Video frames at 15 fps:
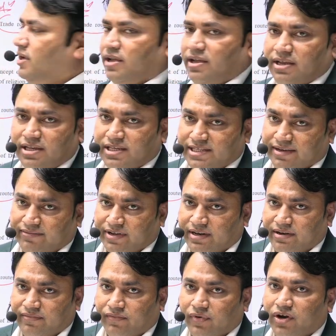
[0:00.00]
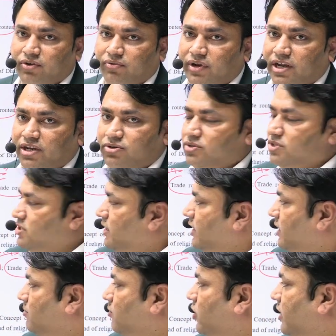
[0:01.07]
7. What you need to study in
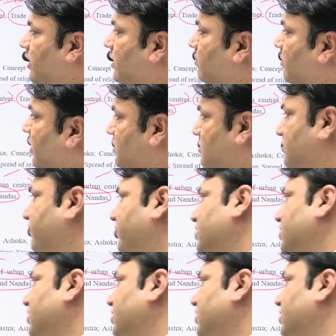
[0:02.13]
Mauryan Empire? The first